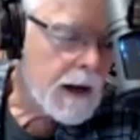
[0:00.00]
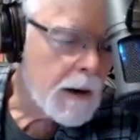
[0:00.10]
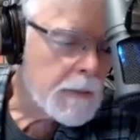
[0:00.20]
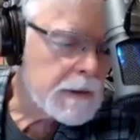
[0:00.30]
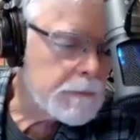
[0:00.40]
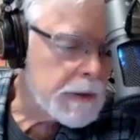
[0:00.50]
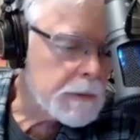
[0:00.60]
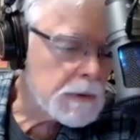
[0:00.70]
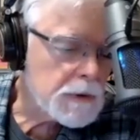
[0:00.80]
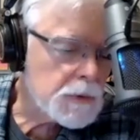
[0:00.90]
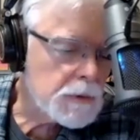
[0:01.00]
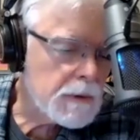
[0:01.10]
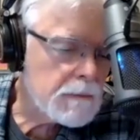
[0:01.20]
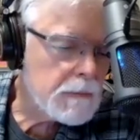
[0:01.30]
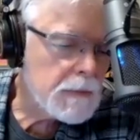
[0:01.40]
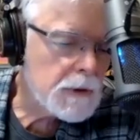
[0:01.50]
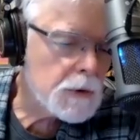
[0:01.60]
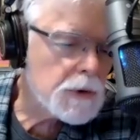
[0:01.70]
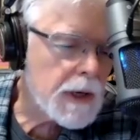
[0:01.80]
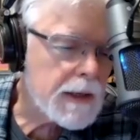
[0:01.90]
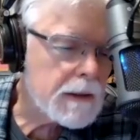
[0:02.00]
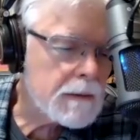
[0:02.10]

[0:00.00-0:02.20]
mean, people do take